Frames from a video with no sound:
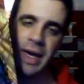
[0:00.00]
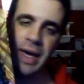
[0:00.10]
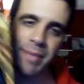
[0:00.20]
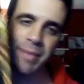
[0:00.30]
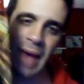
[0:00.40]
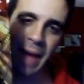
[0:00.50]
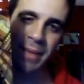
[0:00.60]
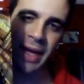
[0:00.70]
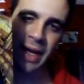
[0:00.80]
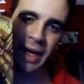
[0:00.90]

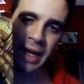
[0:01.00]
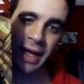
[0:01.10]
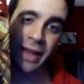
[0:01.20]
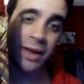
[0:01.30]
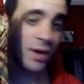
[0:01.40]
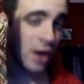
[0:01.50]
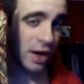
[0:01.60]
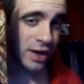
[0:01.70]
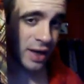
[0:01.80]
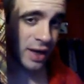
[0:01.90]
Batman The
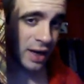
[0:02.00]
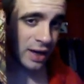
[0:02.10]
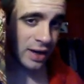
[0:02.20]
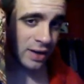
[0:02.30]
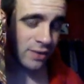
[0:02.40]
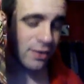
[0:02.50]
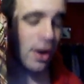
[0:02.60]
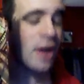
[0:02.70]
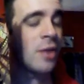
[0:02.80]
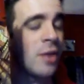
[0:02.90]
Dark Knight,
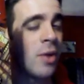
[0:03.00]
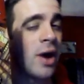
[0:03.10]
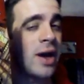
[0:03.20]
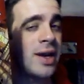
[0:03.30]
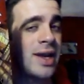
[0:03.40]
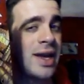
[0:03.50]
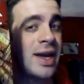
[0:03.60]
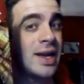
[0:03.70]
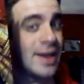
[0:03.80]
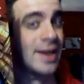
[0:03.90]
Volume 1,
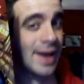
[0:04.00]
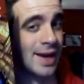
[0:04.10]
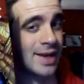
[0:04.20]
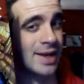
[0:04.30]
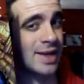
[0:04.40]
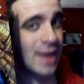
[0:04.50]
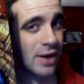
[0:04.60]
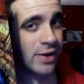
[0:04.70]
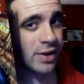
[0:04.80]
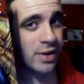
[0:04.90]
Night
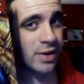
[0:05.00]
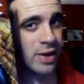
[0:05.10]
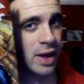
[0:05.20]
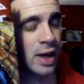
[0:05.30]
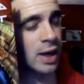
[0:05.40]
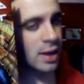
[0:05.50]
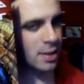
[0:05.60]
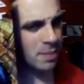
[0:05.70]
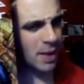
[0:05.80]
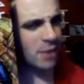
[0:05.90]
Terrors,
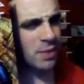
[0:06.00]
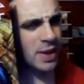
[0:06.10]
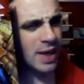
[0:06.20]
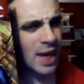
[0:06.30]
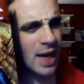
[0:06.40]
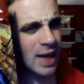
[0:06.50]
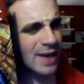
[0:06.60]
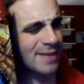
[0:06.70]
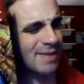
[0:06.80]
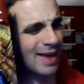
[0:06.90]
spelled with a
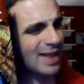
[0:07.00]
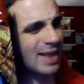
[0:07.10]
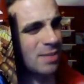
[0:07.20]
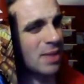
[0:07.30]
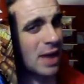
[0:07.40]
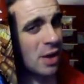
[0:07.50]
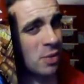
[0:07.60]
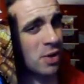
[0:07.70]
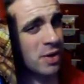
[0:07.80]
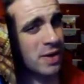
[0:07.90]
K. I see the play
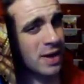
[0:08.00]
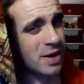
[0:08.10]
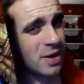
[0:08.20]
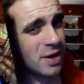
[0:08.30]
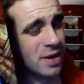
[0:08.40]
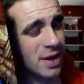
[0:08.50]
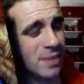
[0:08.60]
on words there, don't you?